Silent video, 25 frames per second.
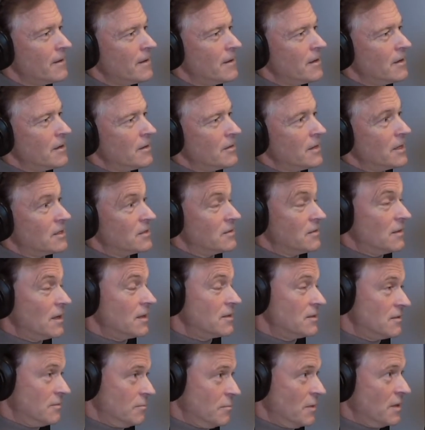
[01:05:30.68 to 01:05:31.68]

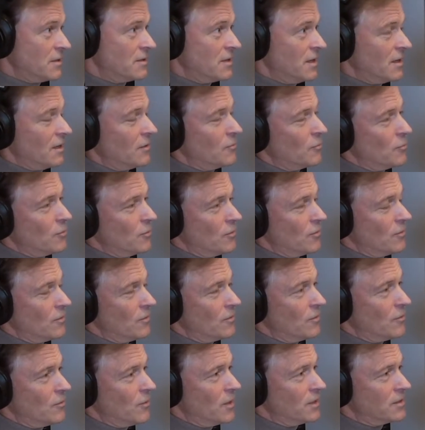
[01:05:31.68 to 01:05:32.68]
That's my second
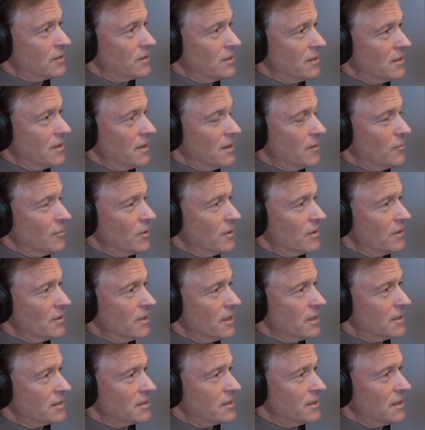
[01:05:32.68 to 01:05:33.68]
question that I wanted to
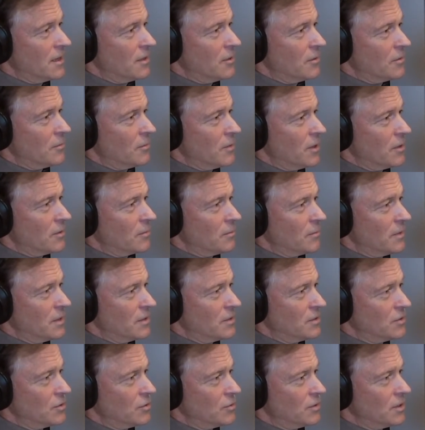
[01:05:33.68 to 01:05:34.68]
ask now about Me
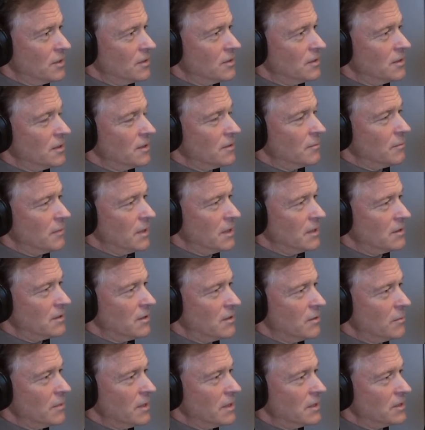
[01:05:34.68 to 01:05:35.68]
Too. Did
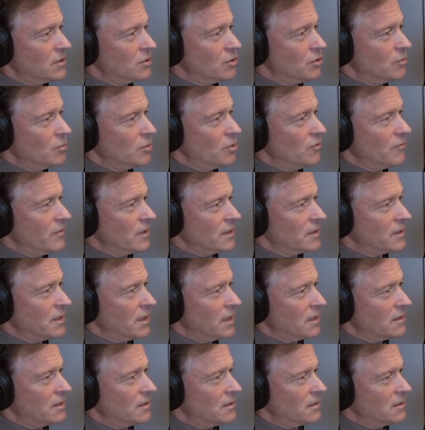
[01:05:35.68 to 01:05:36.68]
the Me Too movement
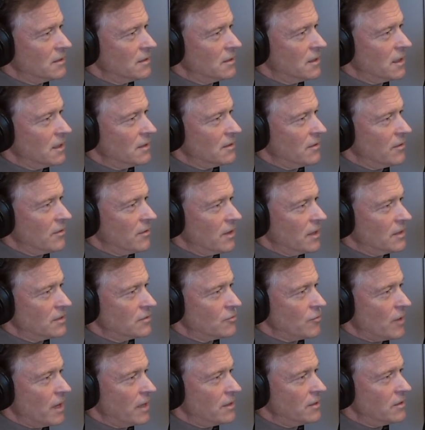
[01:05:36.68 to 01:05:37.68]
get
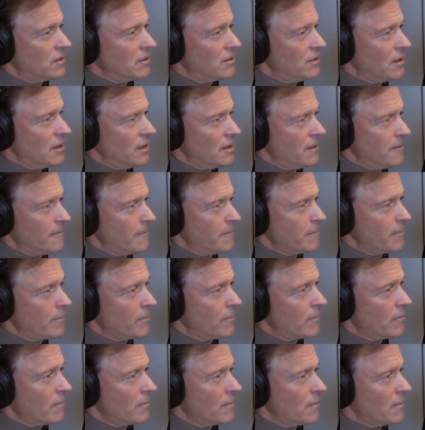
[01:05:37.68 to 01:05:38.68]
things right, you think?
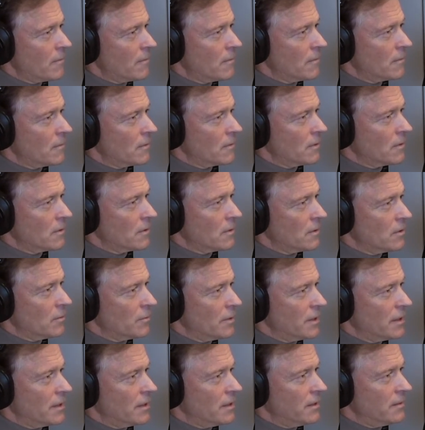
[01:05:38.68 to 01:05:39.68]
Completely?